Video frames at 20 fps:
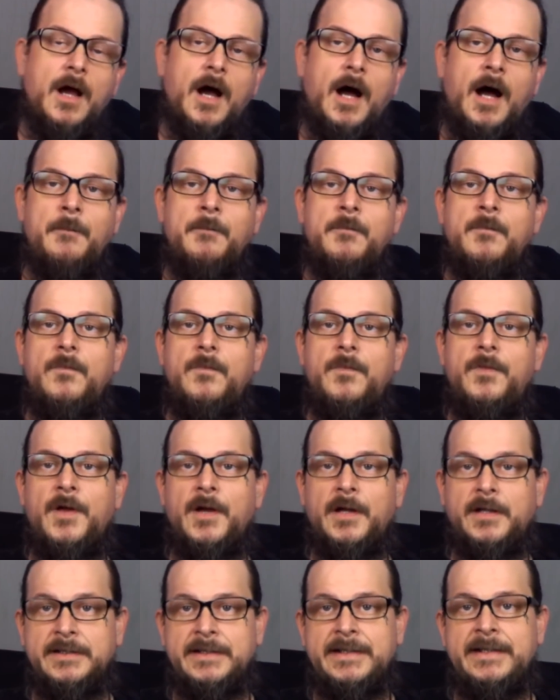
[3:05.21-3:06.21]

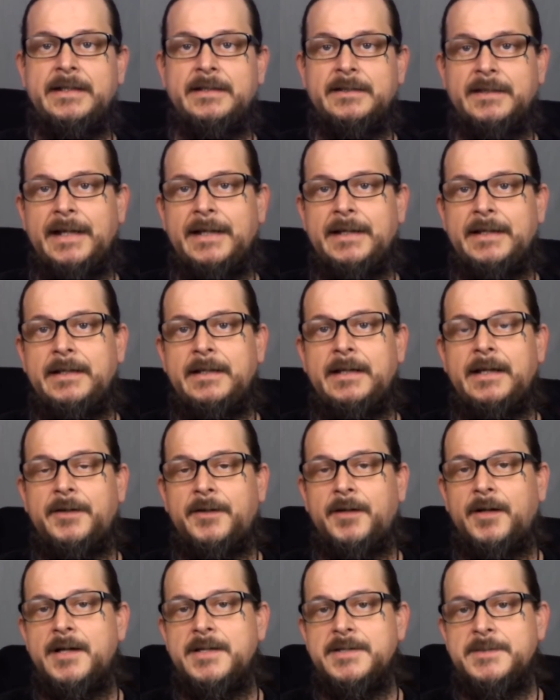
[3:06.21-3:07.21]
The cleaning lady and
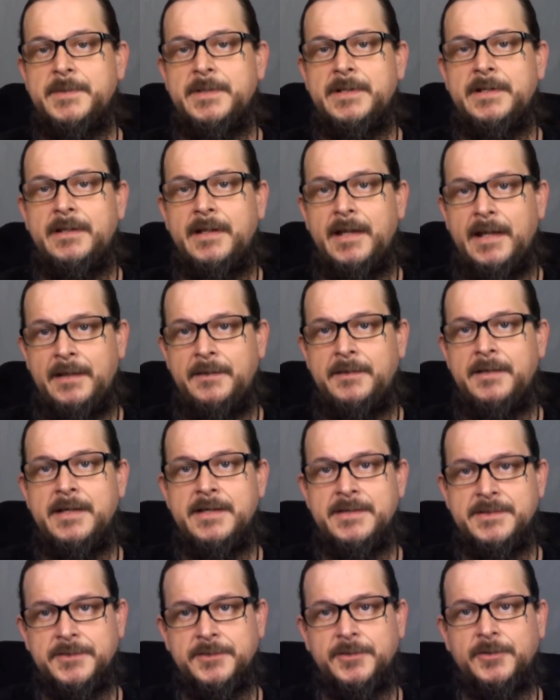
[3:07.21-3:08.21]
her husband and
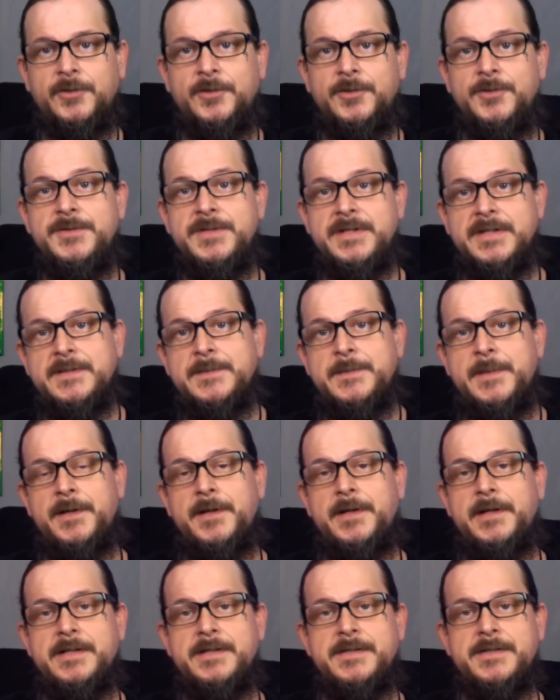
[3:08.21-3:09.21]
his little crew's
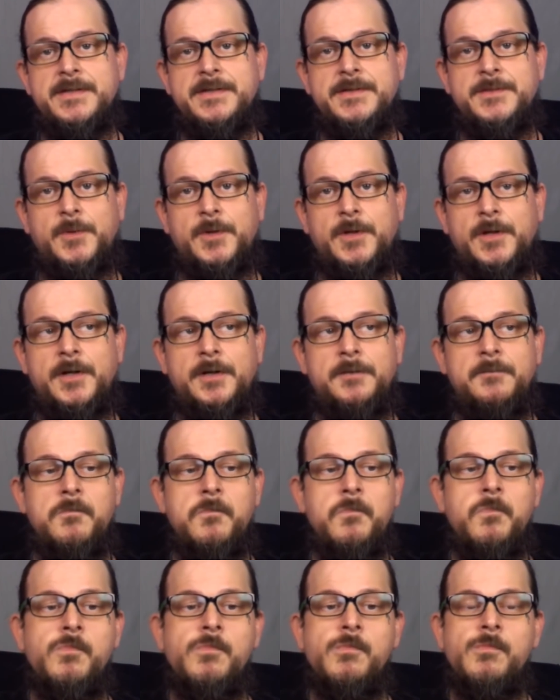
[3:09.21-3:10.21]
experiences were,
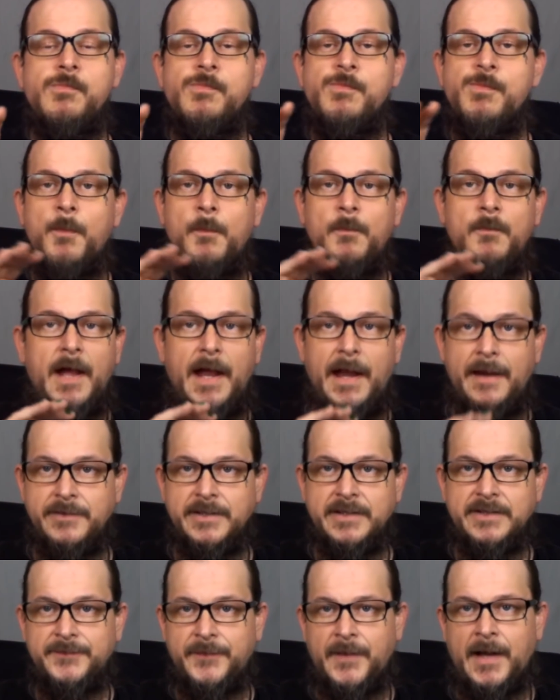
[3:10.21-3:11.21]

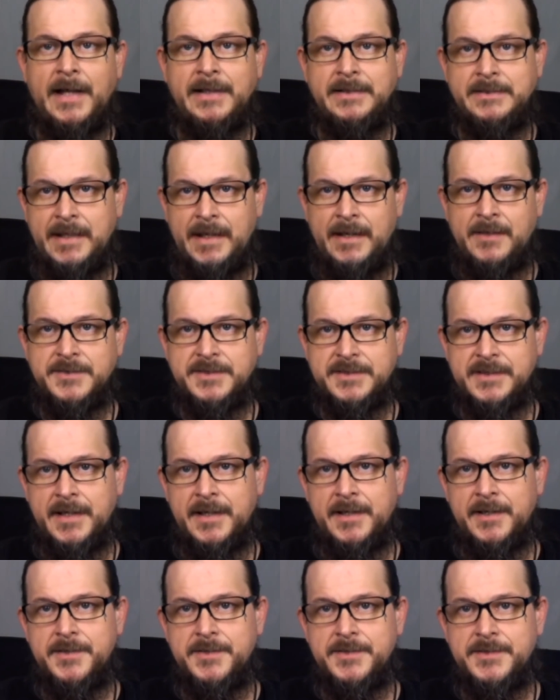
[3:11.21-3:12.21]
everything's fine
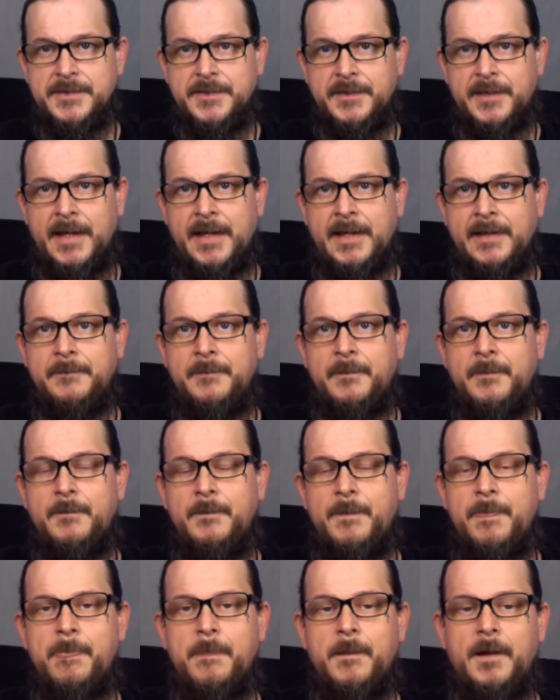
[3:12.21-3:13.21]
downstairs, okay?
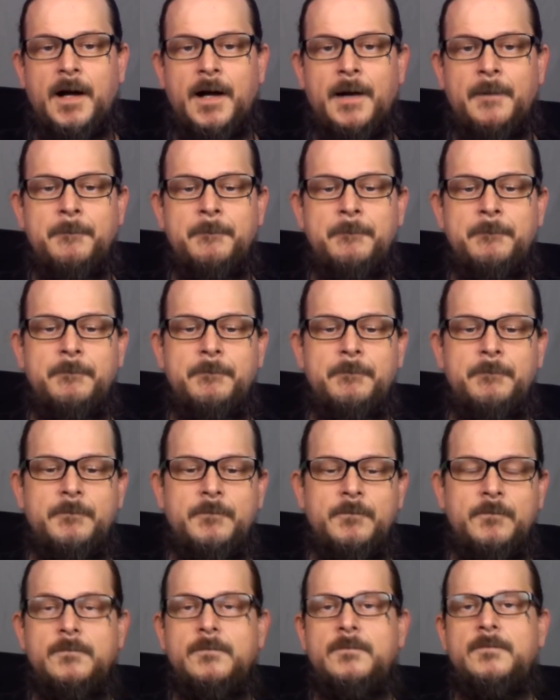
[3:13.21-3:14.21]
Let
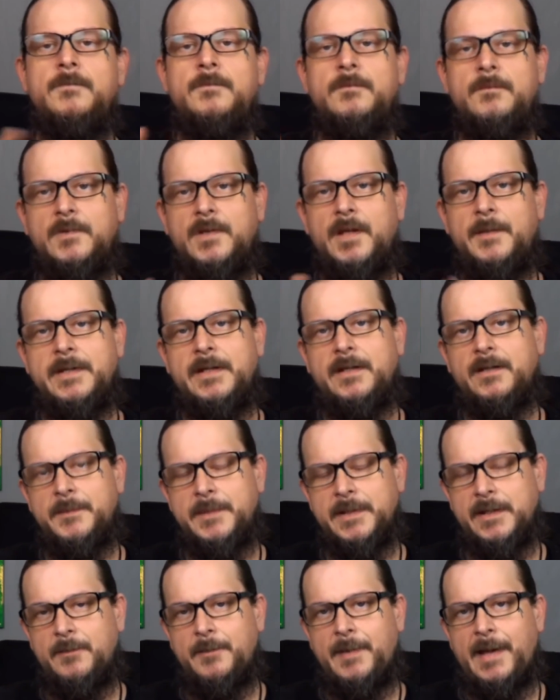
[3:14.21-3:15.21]

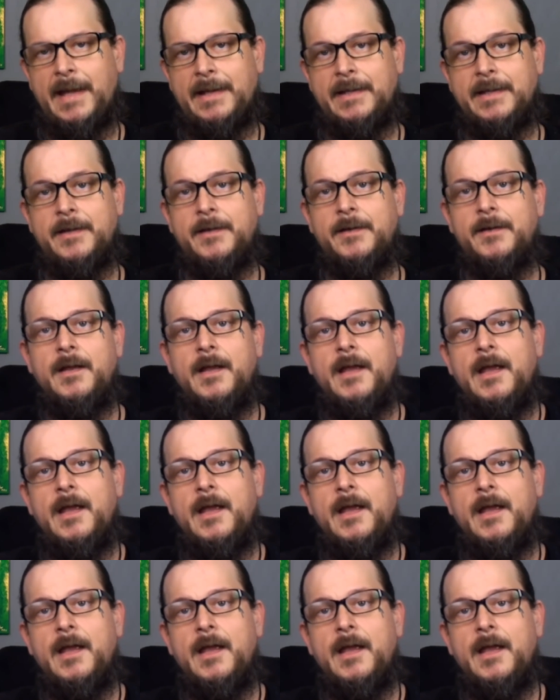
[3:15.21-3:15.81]
me go back here.